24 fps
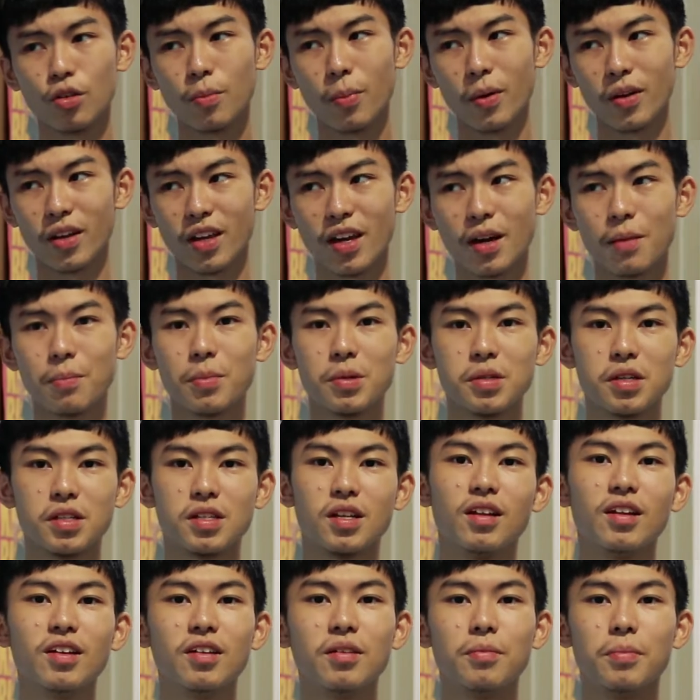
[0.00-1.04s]
2 Point Campus is
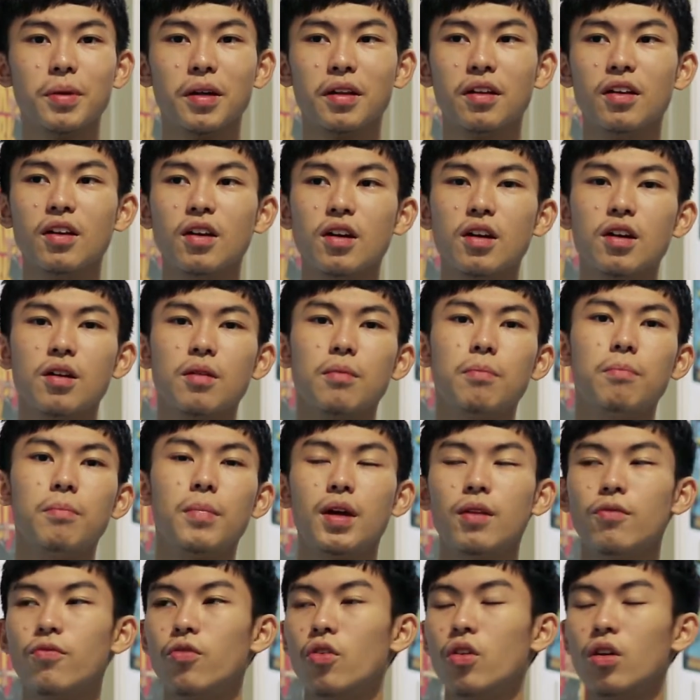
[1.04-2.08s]
a little bit
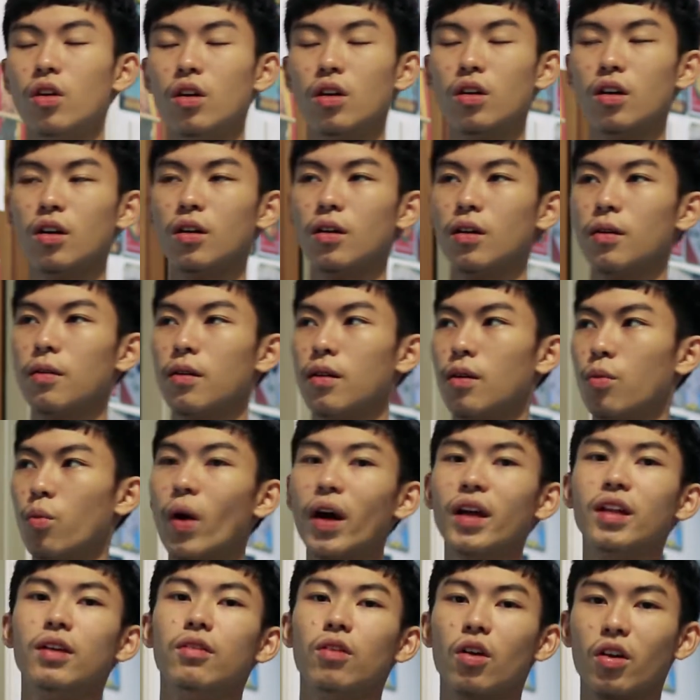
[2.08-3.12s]
made for a
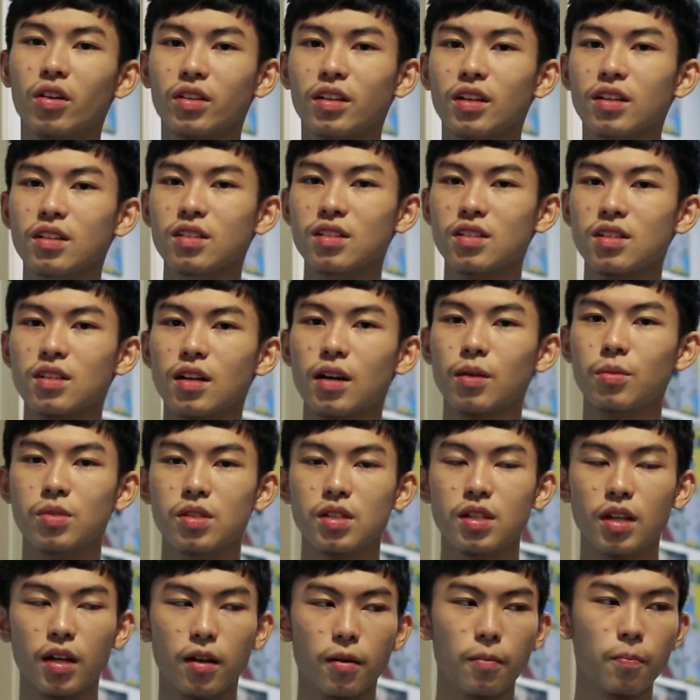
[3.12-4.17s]
wider audience, I would
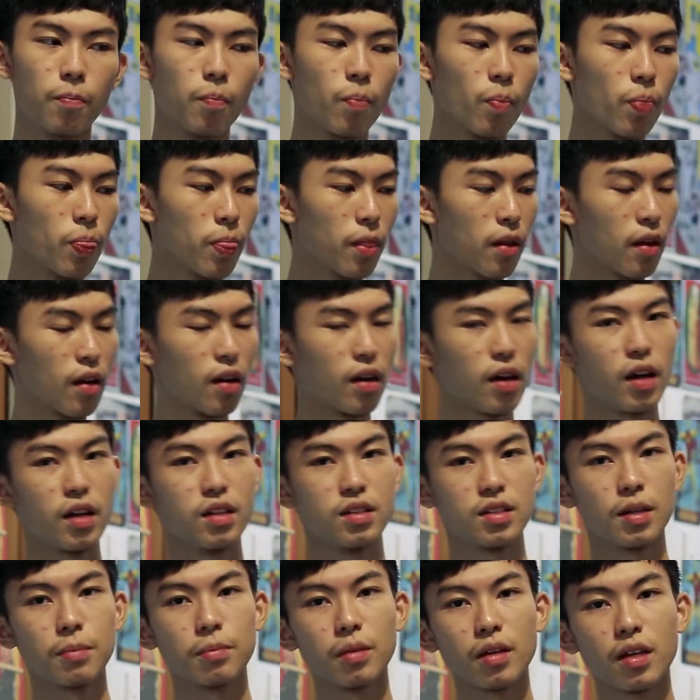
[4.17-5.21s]
say.
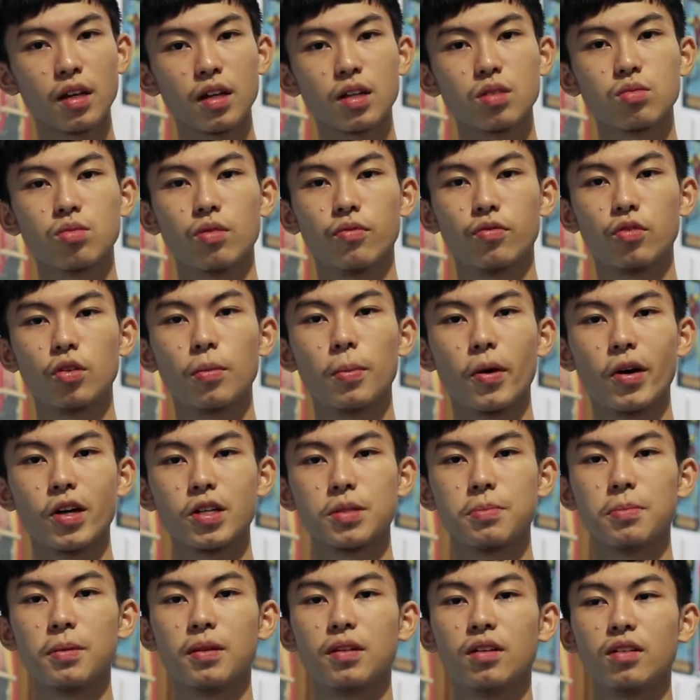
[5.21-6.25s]
And something else with 2 Point
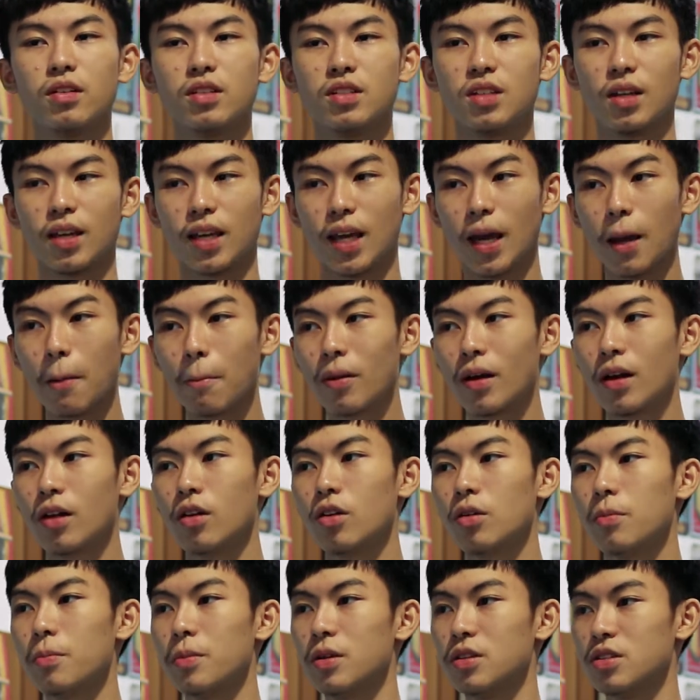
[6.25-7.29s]
Hospital is the gameplay
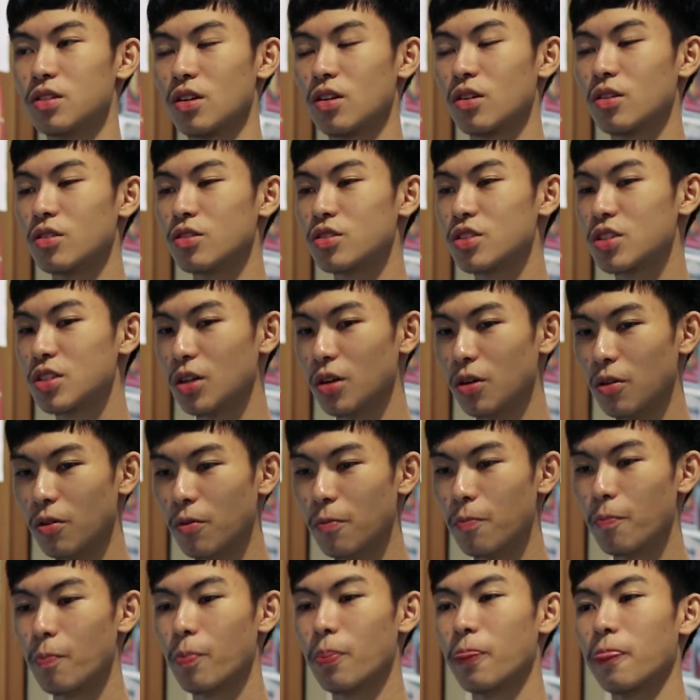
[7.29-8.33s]
loop is
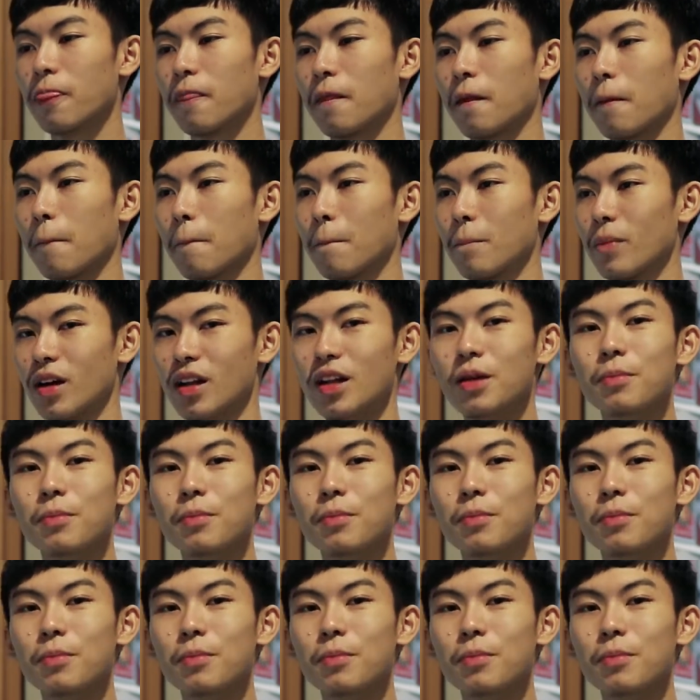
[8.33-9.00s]
also a